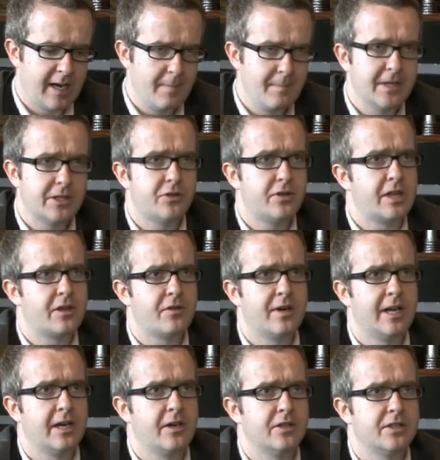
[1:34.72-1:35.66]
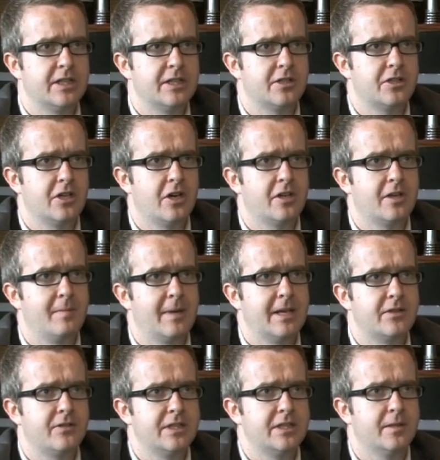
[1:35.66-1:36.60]
mystery thrillers and
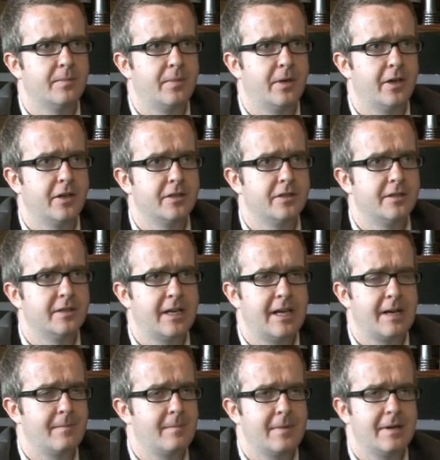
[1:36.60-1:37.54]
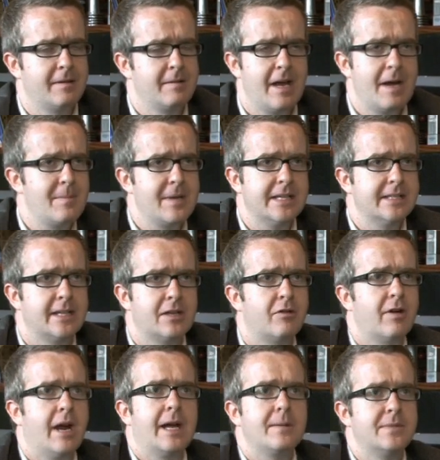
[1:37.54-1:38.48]
documentaries about amazing
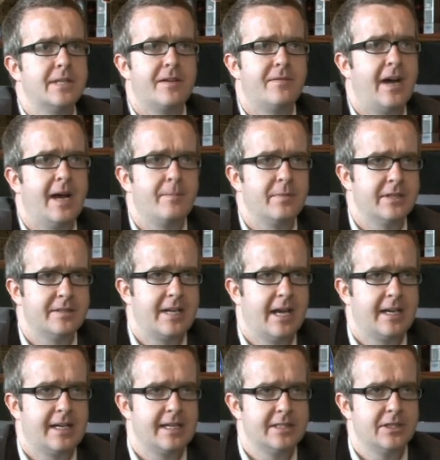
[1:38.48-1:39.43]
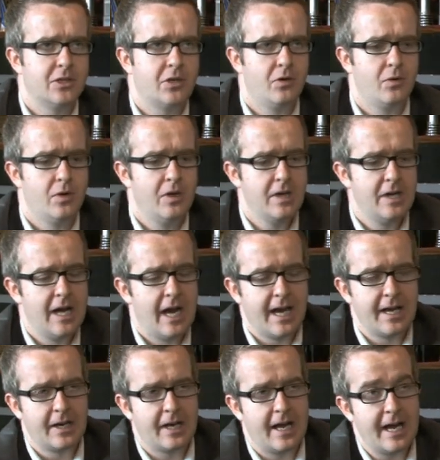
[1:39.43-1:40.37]
crimes that have happened decades ago.
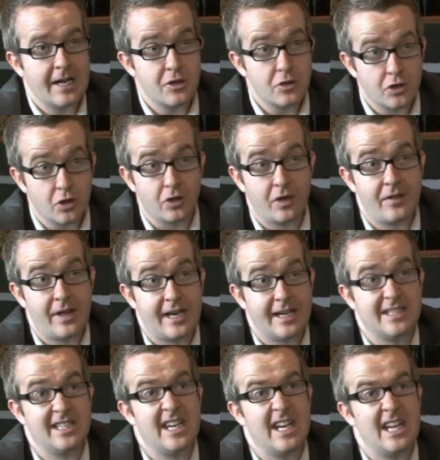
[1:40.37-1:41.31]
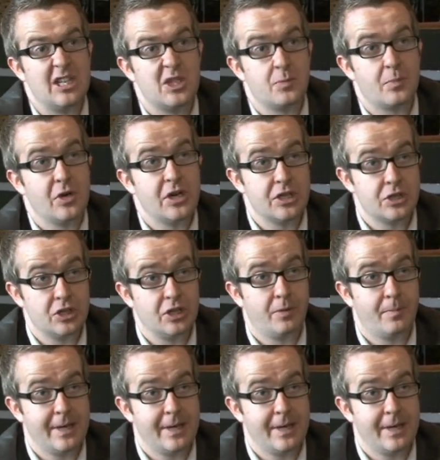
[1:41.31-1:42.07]
And I use all of that as an inspirational